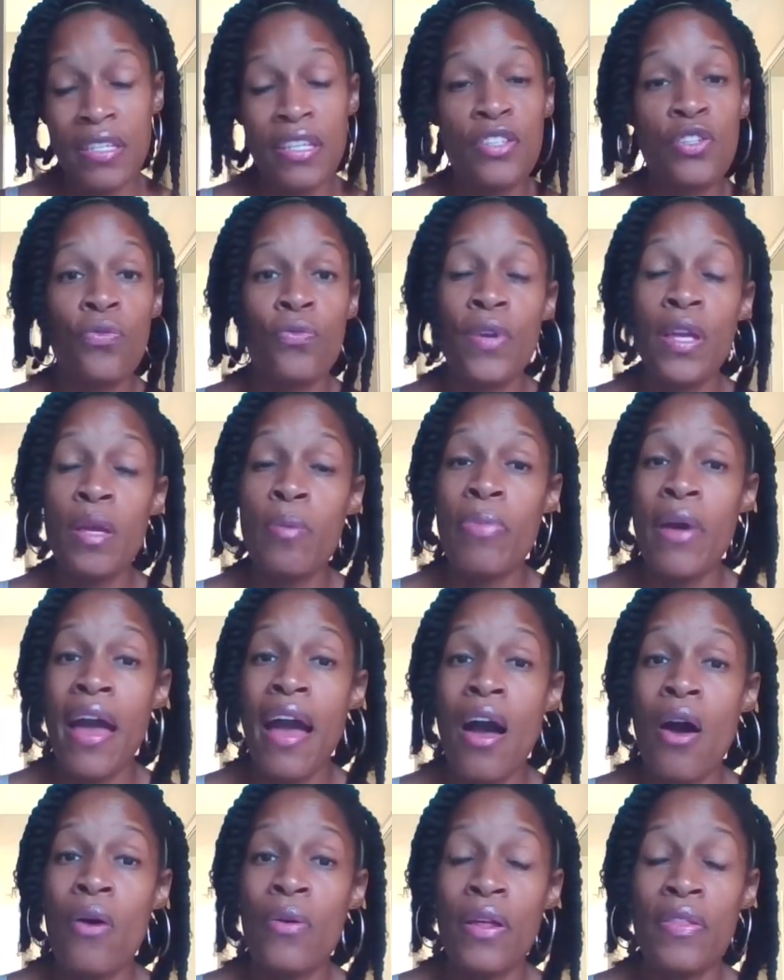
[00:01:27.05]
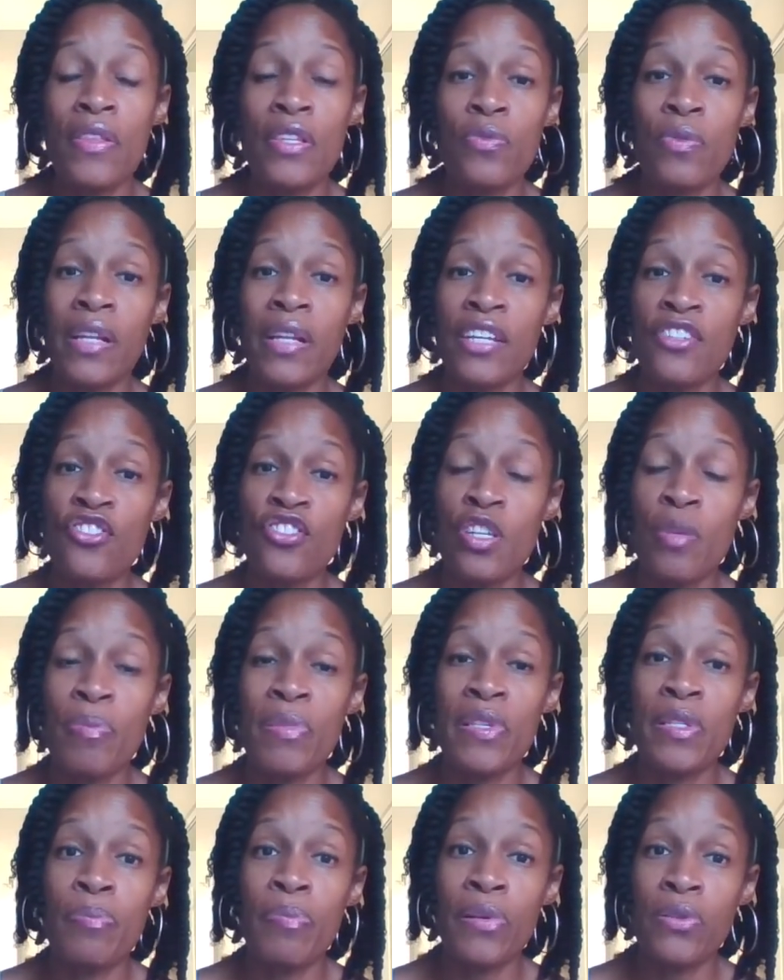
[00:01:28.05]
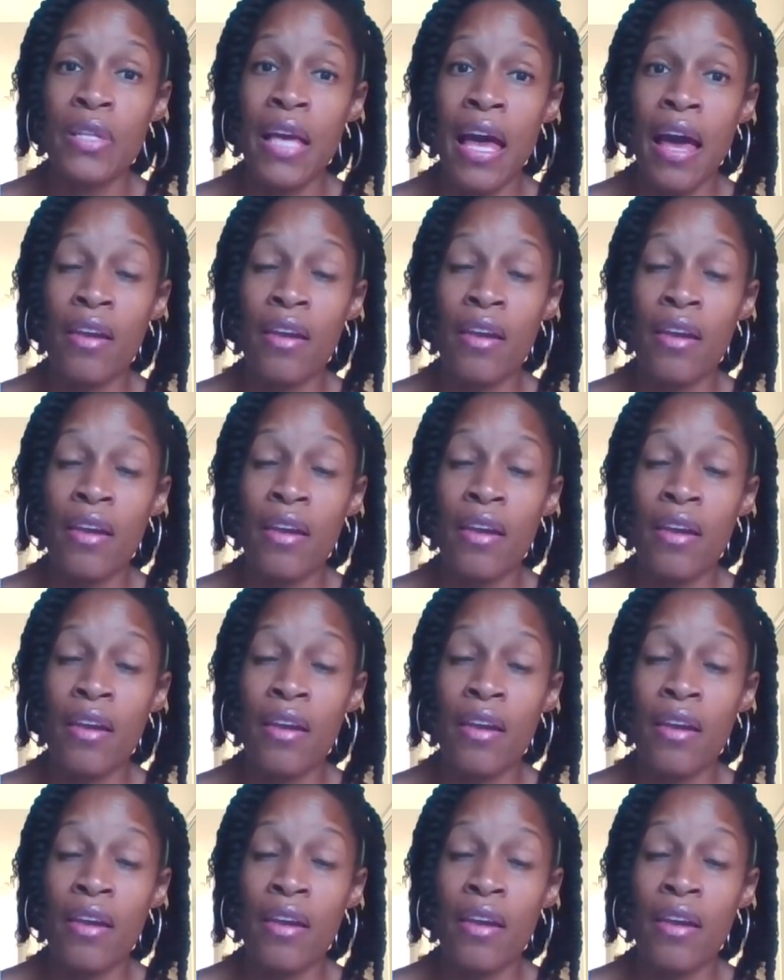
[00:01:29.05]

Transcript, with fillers: he's a rebound and this relationship is built